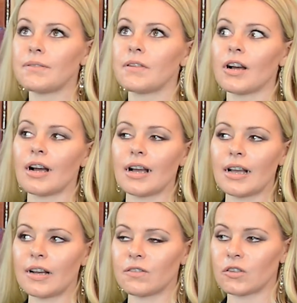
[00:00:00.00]
I'm
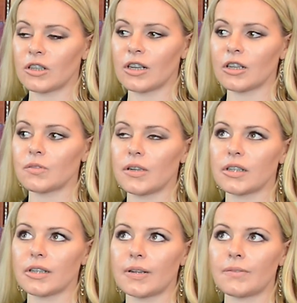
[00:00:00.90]
not. Was not supposed
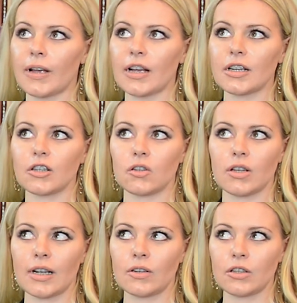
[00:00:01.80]
to come back to
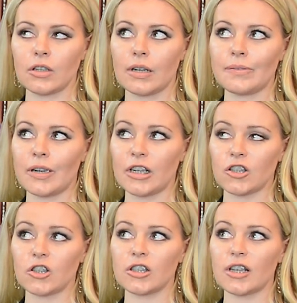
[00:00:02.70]
town until March
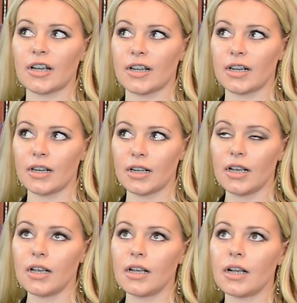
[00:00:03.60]
2nd.
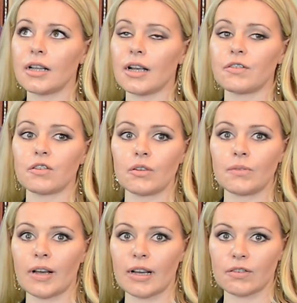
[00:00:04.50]
And I flew
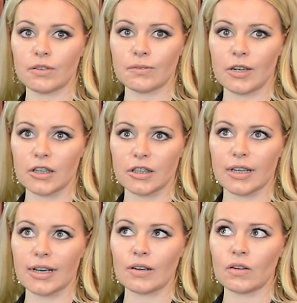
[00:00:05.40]
back from
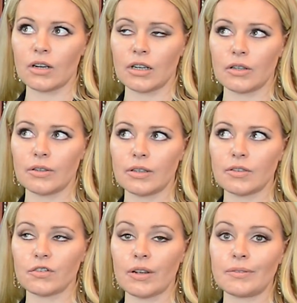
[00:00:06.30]
Moscow on
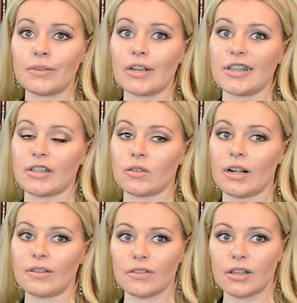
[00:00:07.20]
February
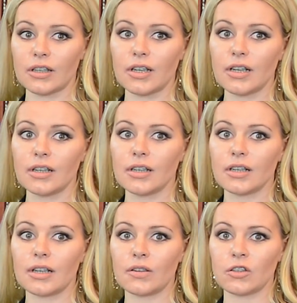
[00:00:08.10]
12th.
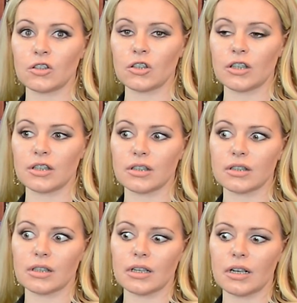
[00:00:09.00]
It was just,
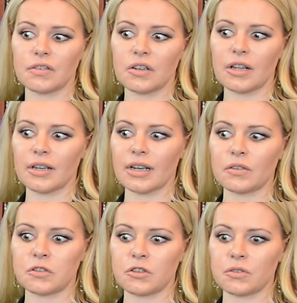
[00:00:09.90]
I felt like I
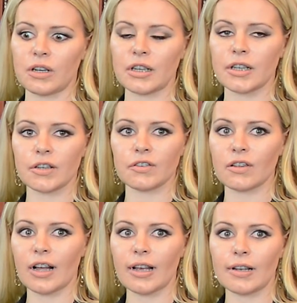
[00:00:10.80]
was ready to
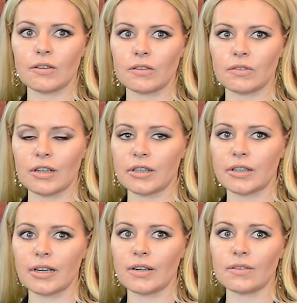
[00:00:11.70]
fly. I was ready to
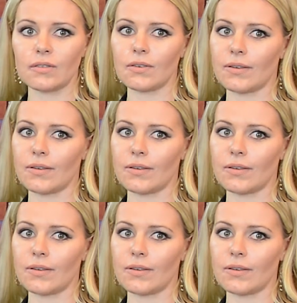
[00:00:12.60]
go.